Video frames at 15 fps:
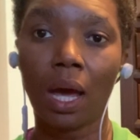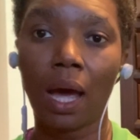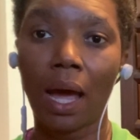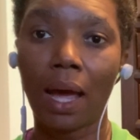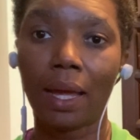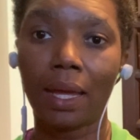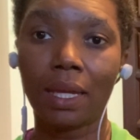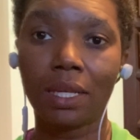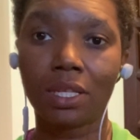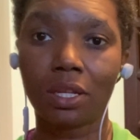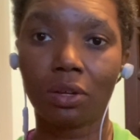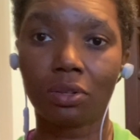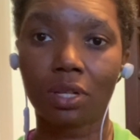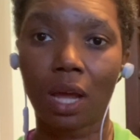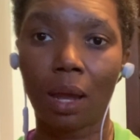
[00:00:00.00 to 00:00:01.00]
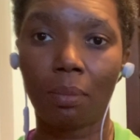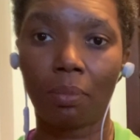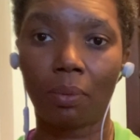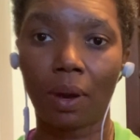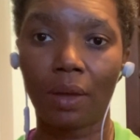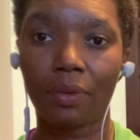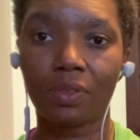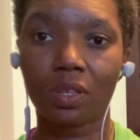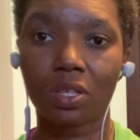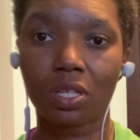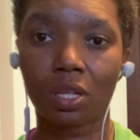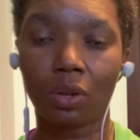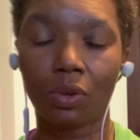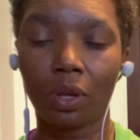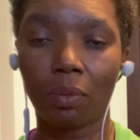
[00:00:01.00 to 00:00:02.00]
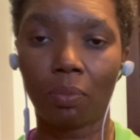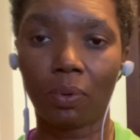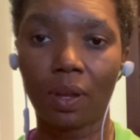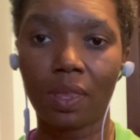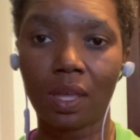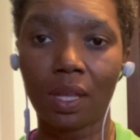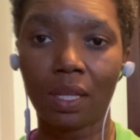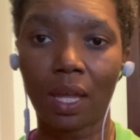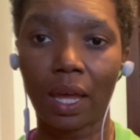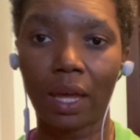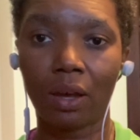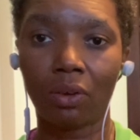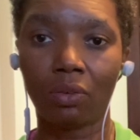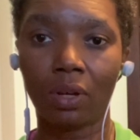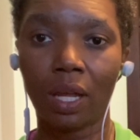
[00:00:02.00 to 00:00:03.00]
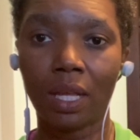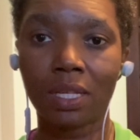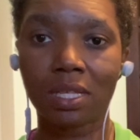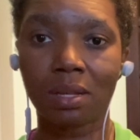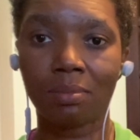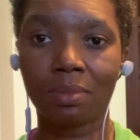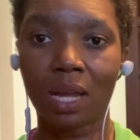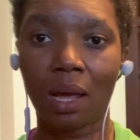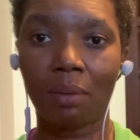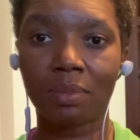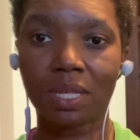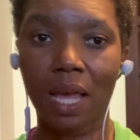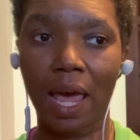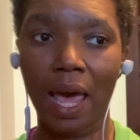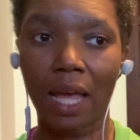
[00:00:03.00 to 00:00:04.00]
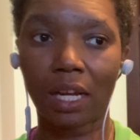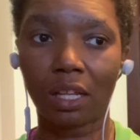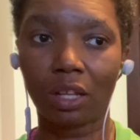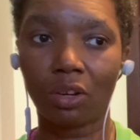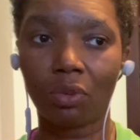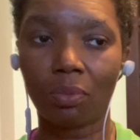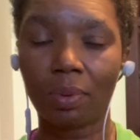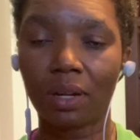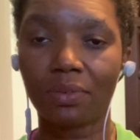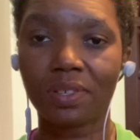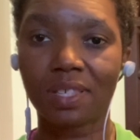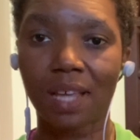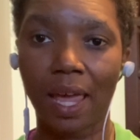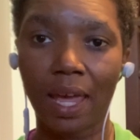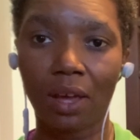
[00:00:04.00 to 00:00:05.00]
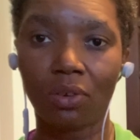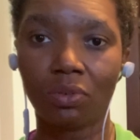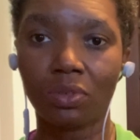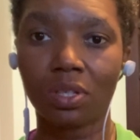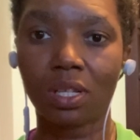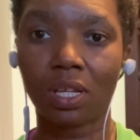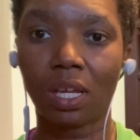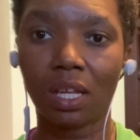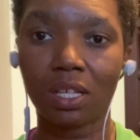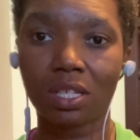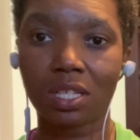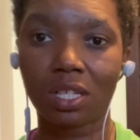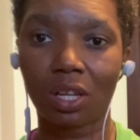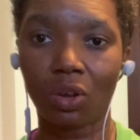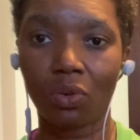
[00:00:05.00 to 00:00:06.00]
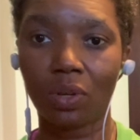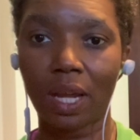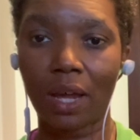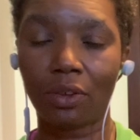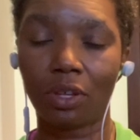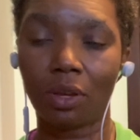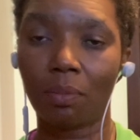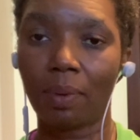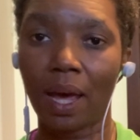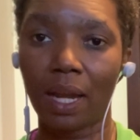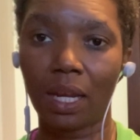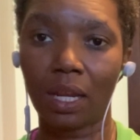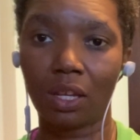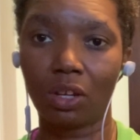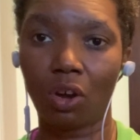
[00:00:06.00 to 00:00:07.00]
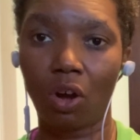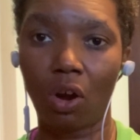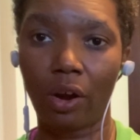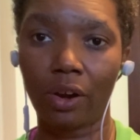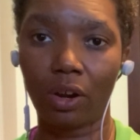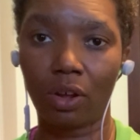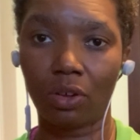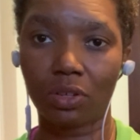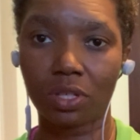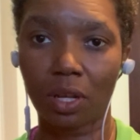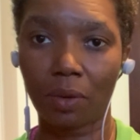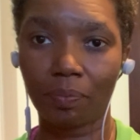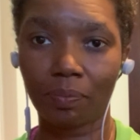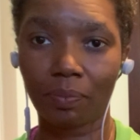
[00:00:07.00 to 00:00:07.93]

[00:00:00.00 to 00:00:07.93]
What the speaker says: an easier type breath to slow your breathing down, and sometimes add a little bit of sound to slow down your body and your heart also.